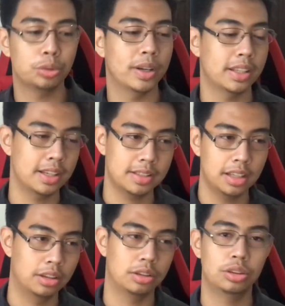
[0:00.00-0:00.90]
to what I
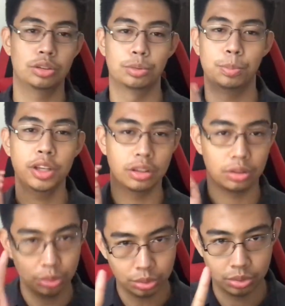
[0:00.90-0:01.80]
said to point
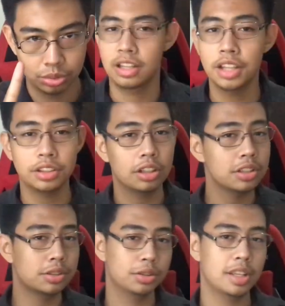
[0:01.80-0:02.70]
2, not
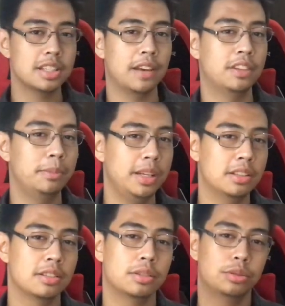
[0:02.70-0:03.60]
all students have the
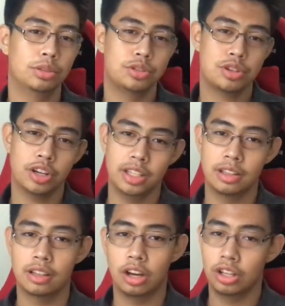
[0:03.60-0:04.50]
means to join
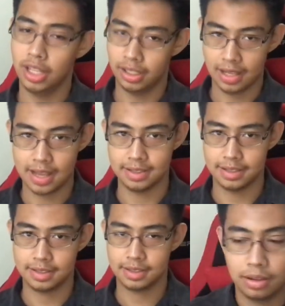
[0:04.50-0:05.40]
online
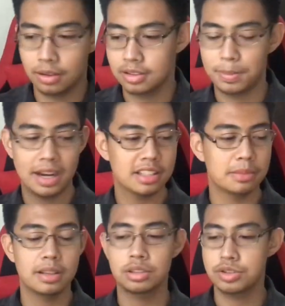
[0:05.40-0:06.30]
classes. Para sa
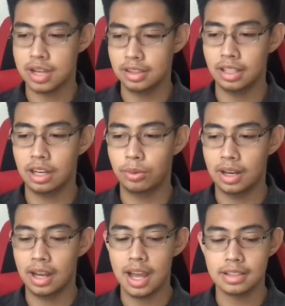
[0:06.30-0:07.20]
mga estudyante na
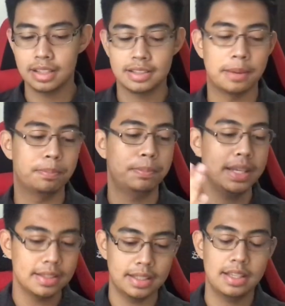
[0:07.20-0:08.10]
walang access sa
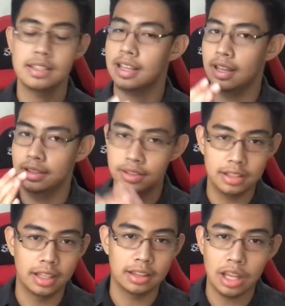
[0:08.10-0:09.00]
PC, sa
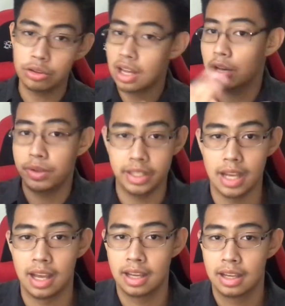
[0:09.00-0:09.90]
internet, anong gagawin
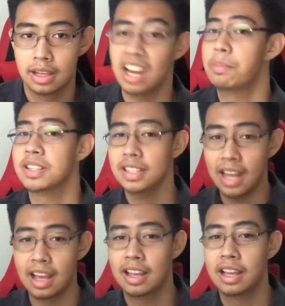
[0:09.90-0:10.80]
nila? Lalabas
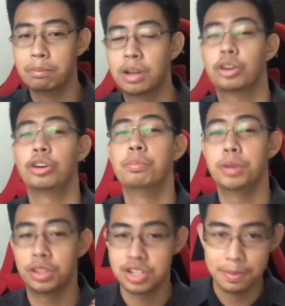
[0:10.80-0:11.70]
sila,
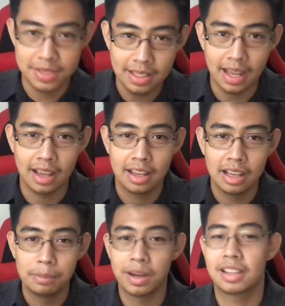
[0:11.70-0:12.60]
magko-computer shop sila,
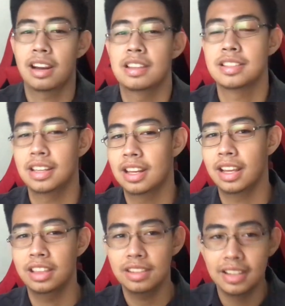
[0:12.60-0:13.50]
mag-rent sila
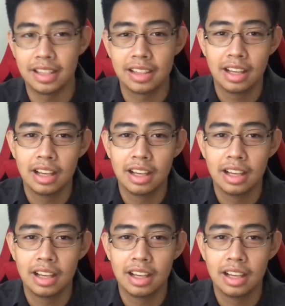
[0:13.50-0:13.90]
ng internet.